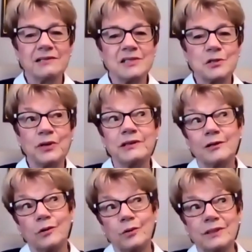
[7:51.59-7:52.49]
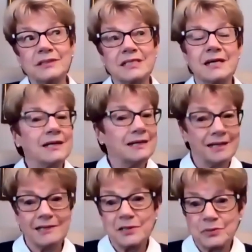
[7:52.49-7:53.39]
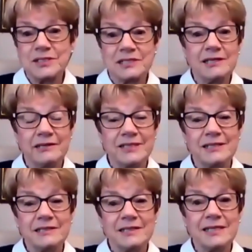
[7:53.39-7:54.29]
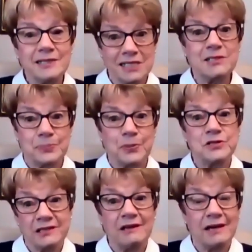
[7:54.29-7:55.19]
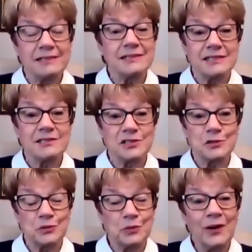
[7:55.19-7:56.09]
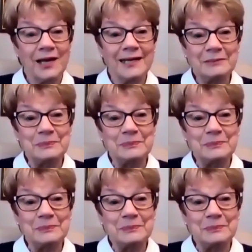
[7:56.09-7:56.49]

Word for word: So when the quilt is received, it is it is personalized in a certain way.